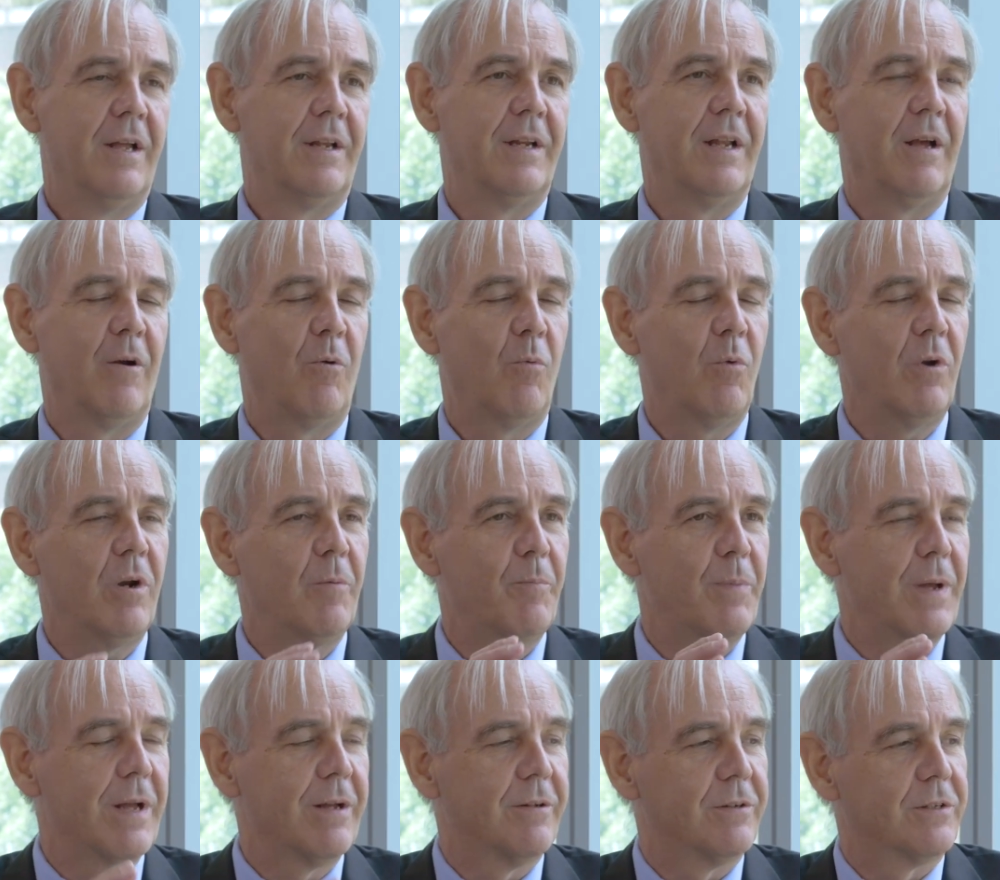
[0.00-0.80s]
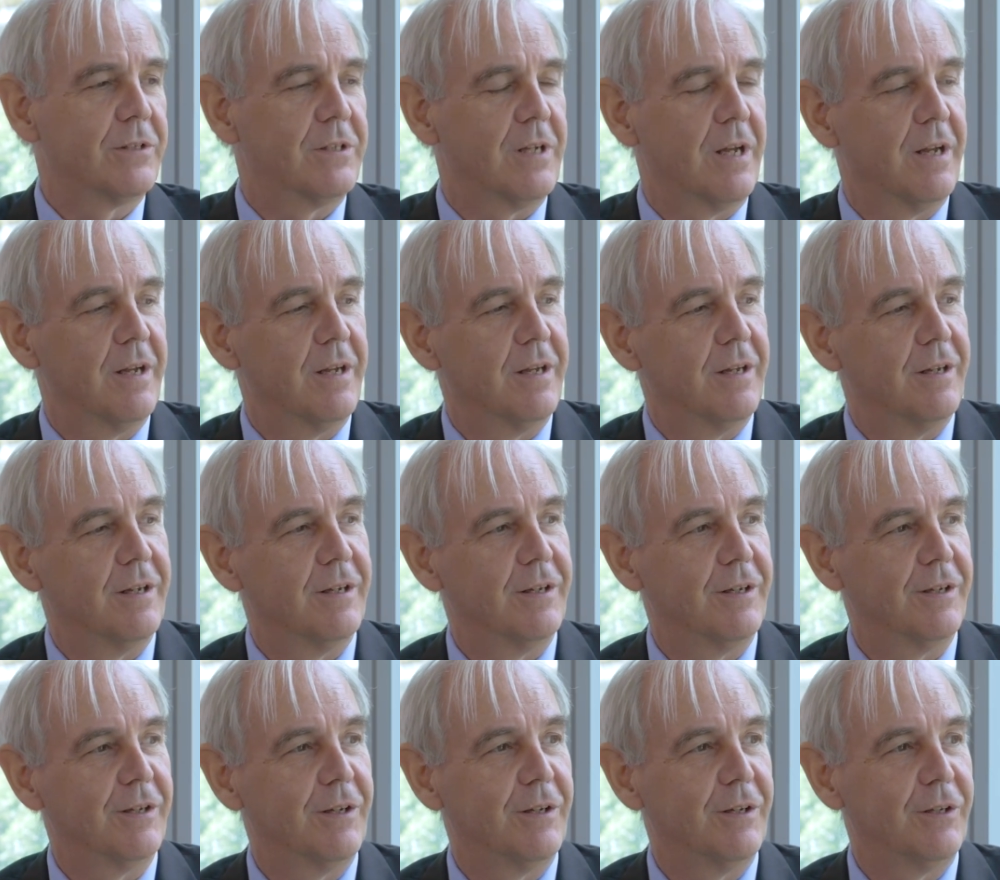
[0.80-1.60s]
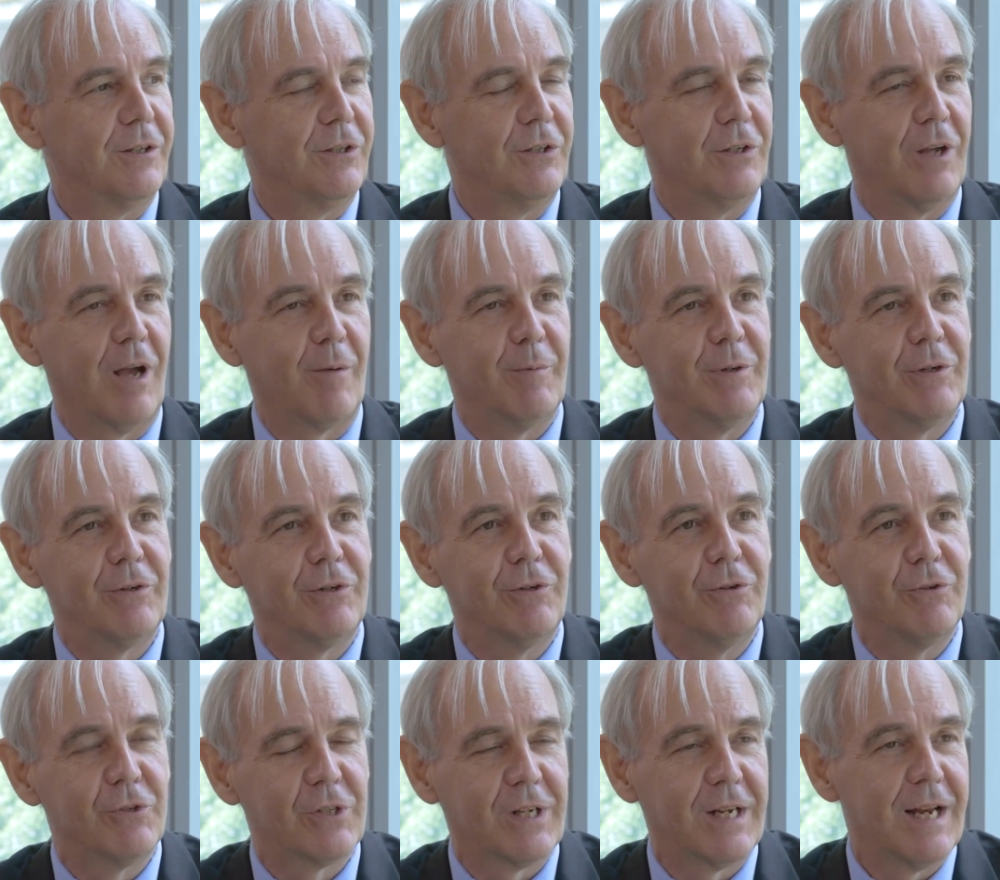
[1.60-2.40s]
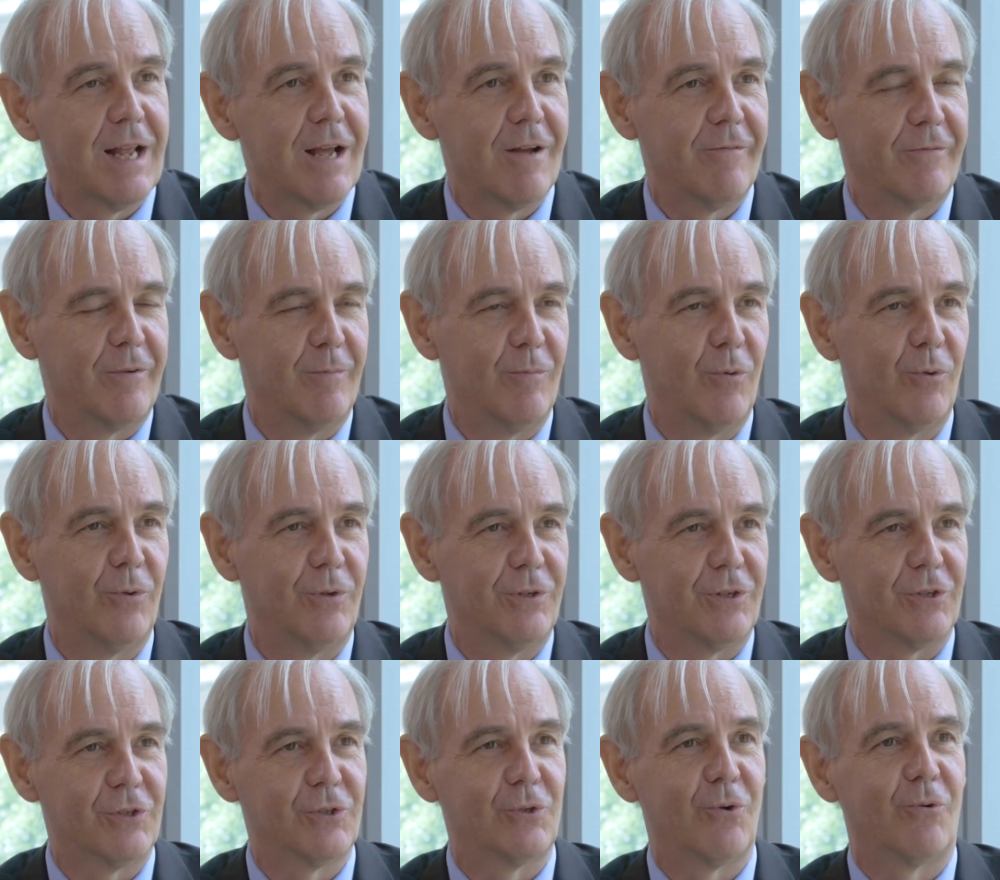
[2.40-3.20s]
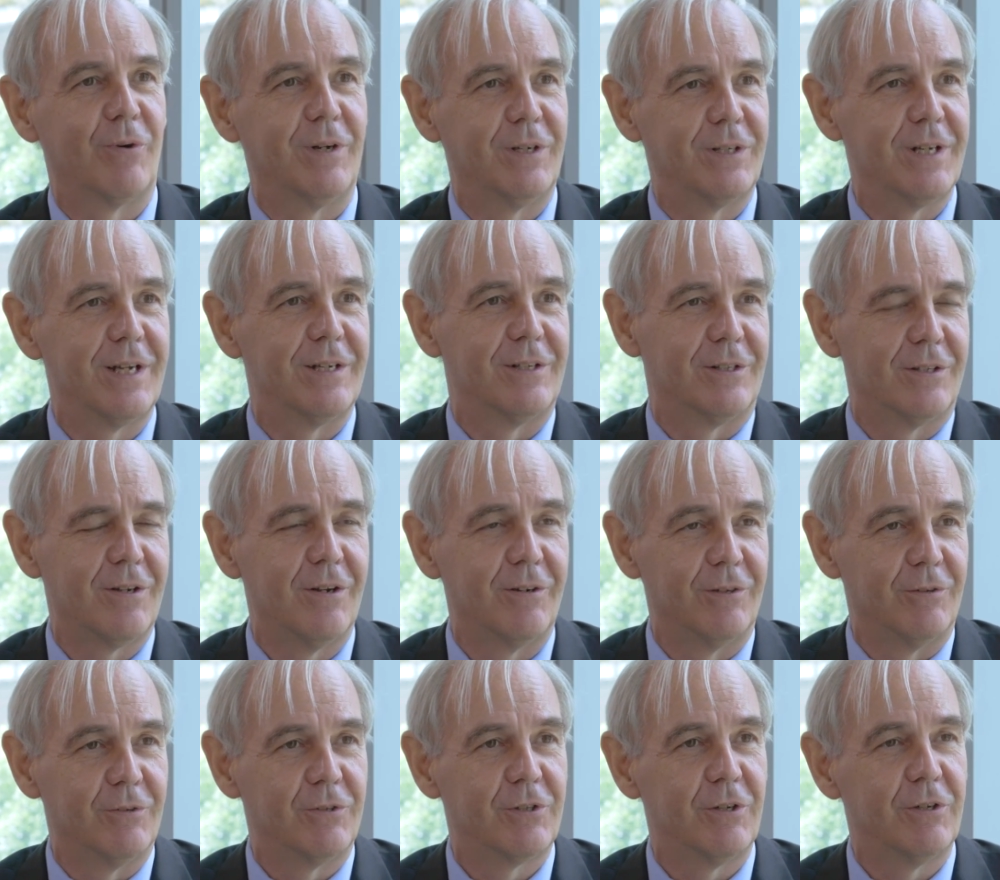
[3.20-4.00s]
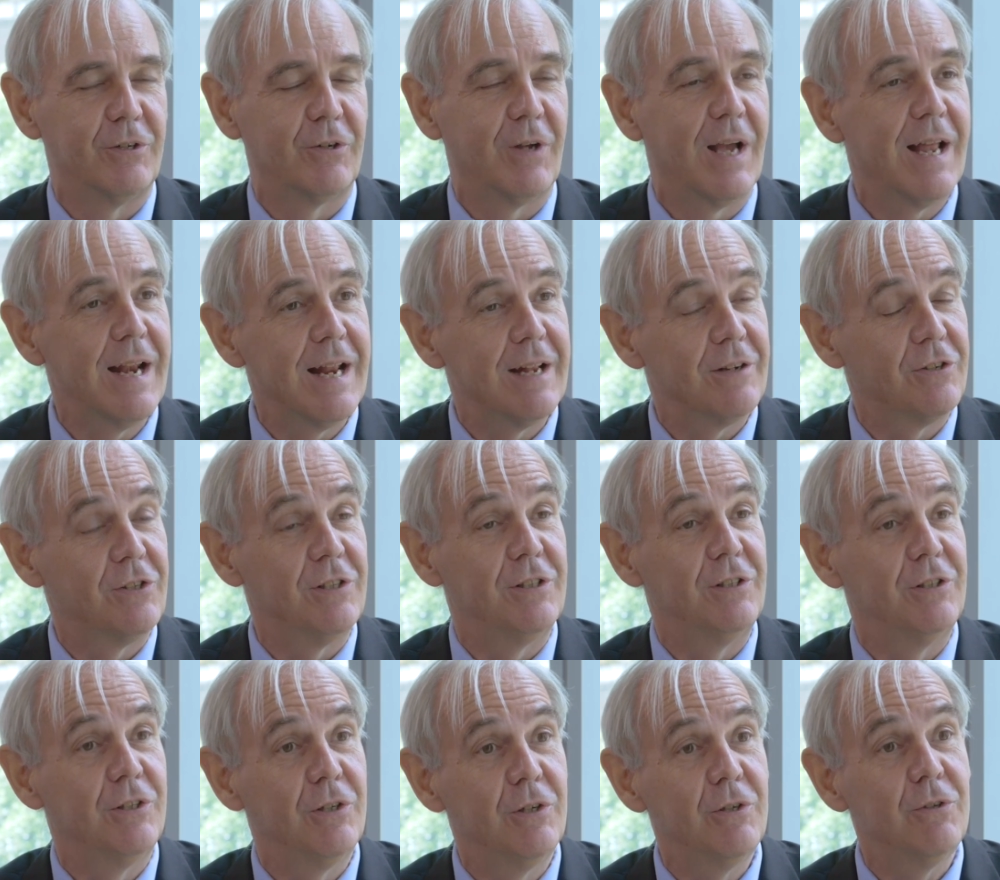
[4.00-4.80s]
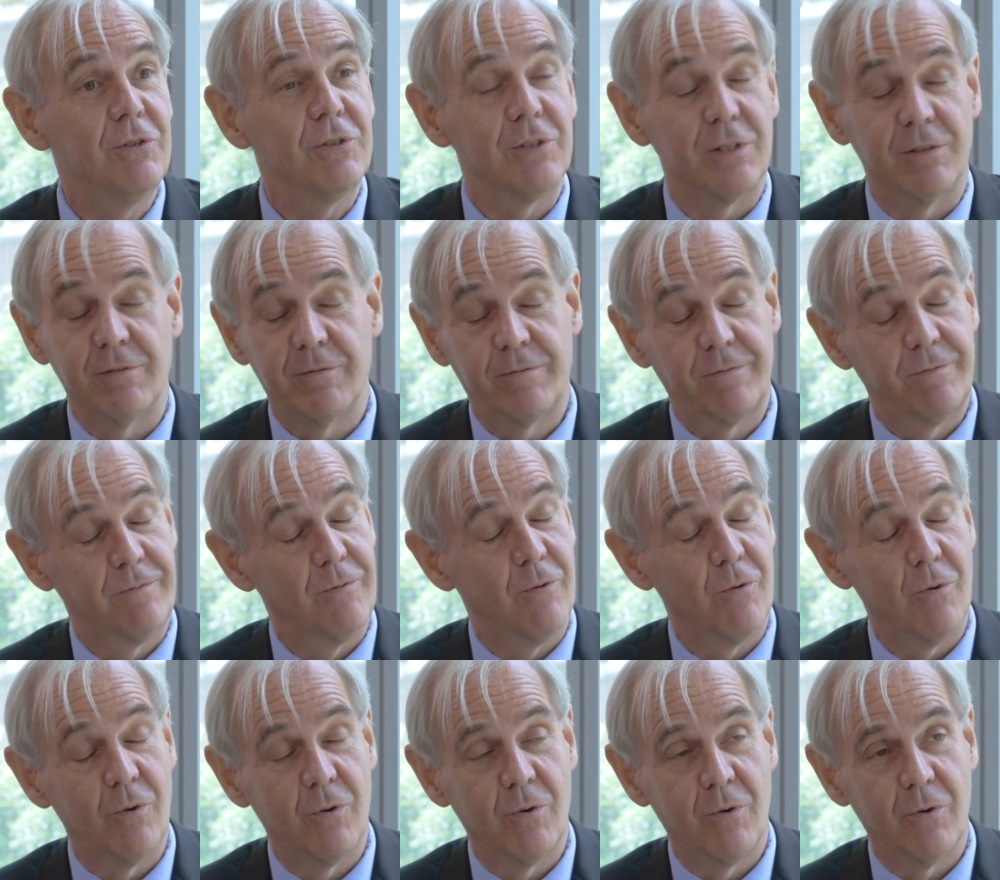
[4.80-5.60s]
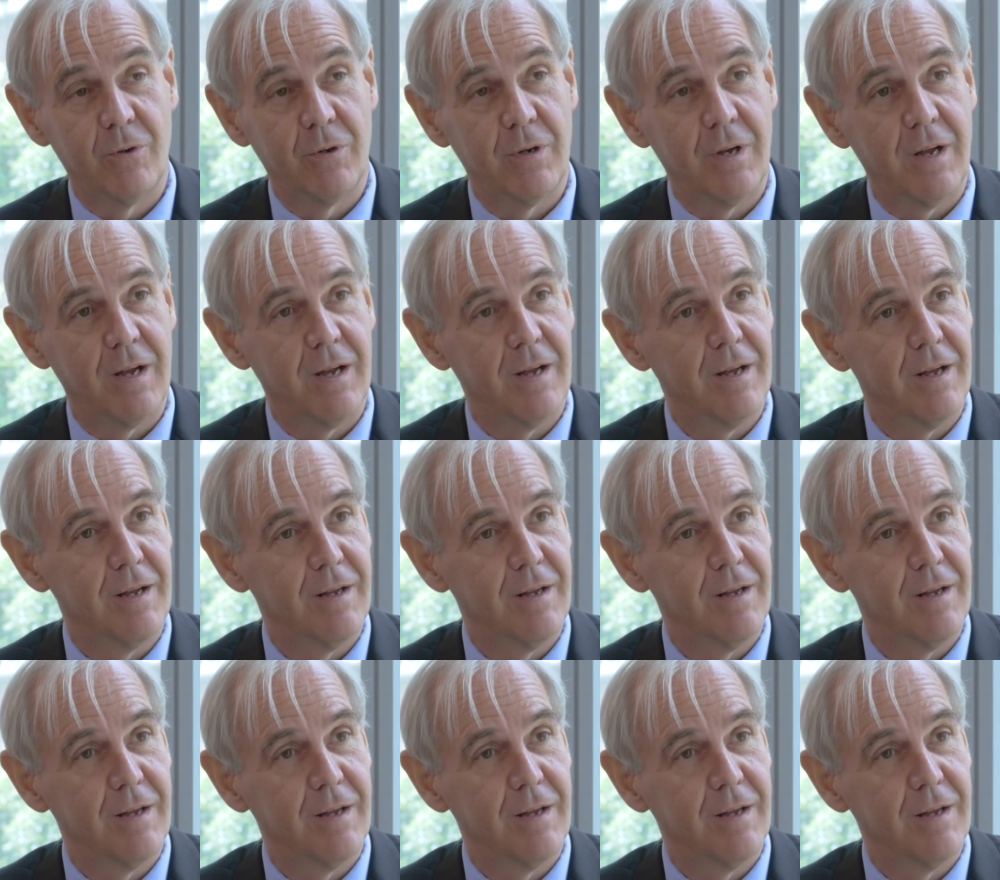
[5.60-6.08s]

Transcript: Now, what about, you can use cloud for more than just storing data, can't you? So you can actually use it for,